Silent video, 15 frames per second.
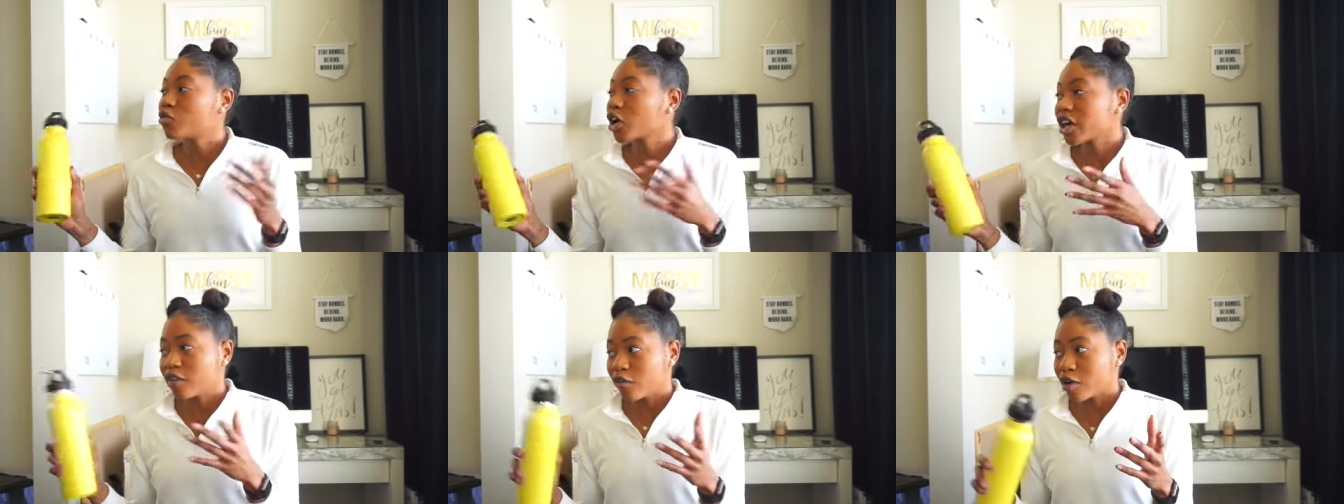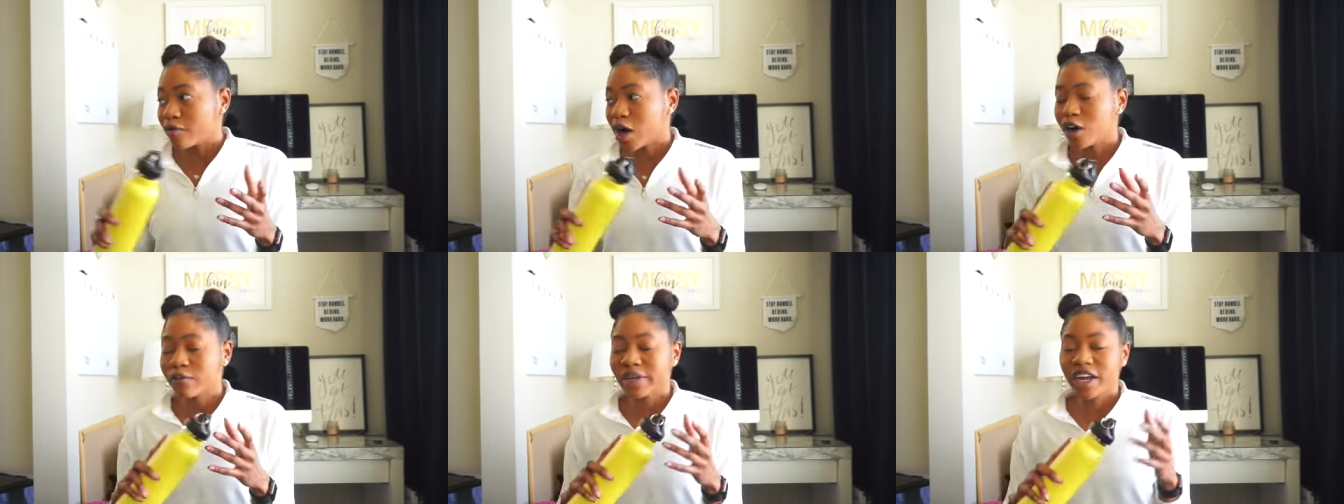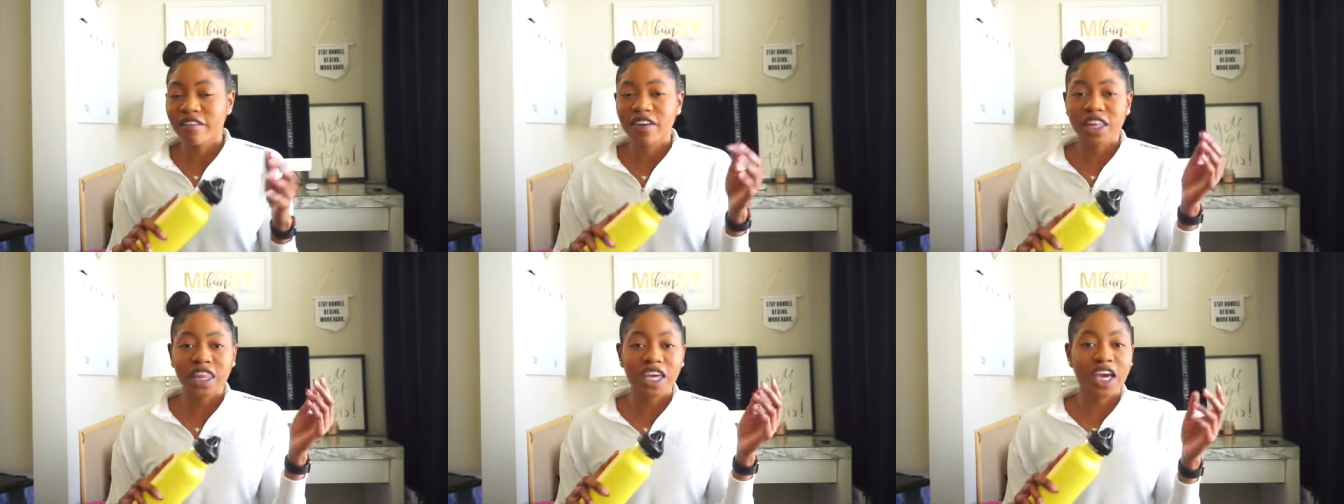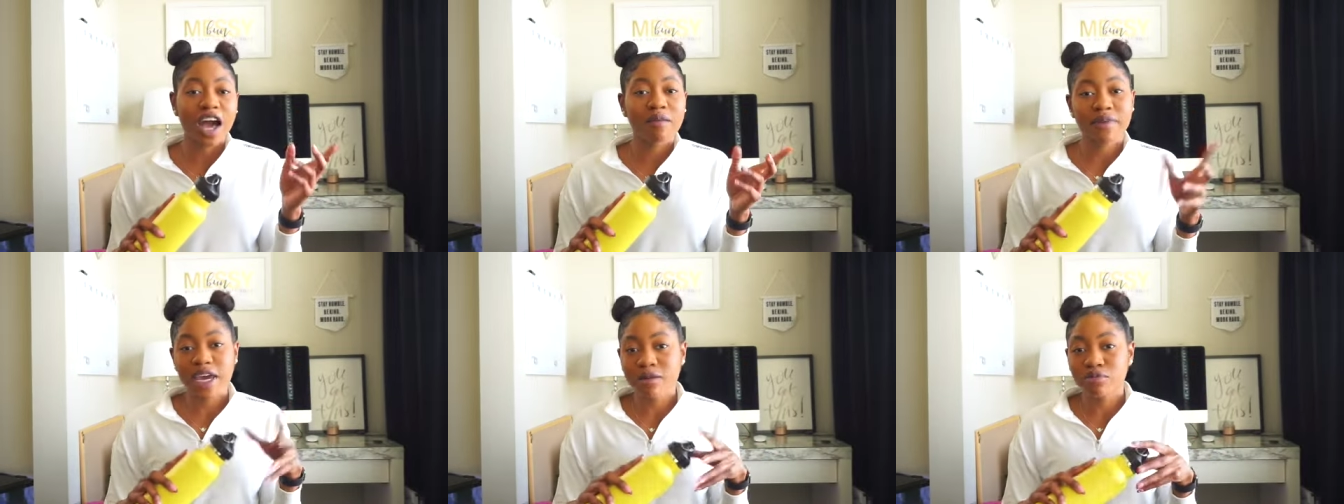working from home and everything
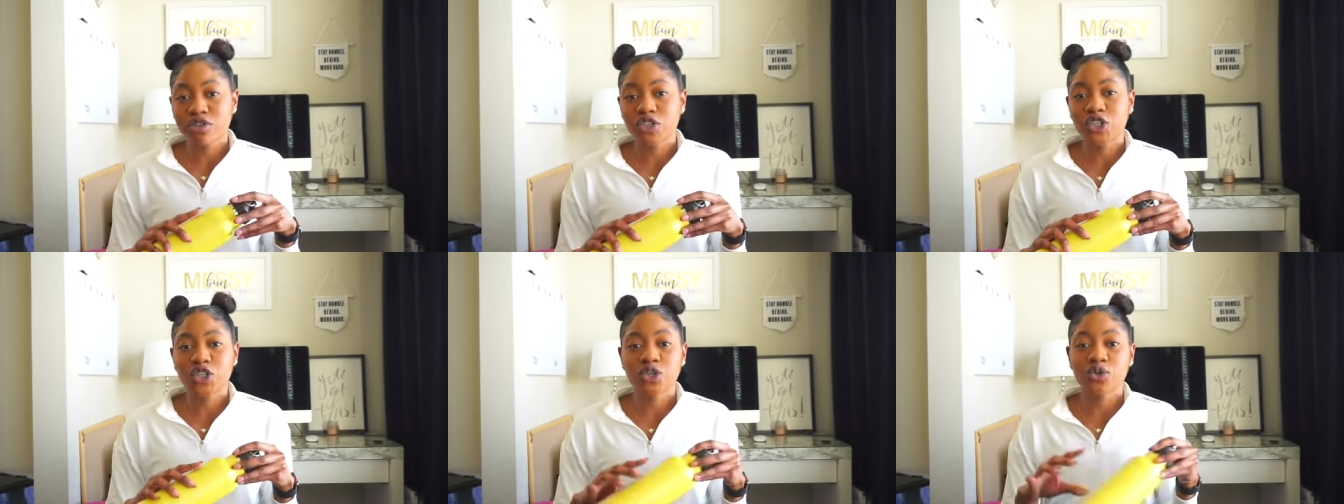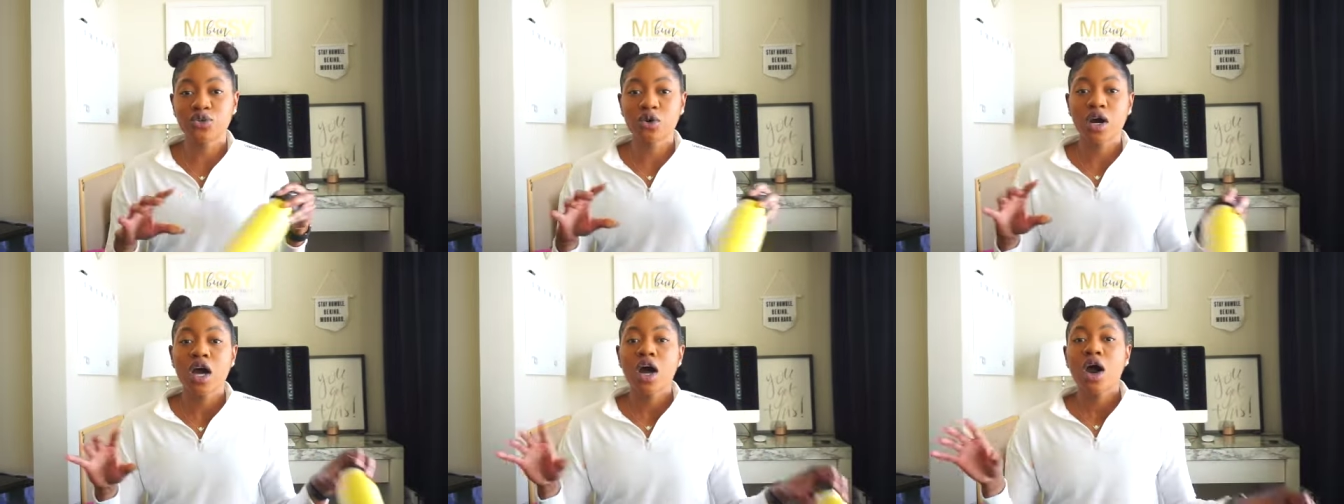i'm able to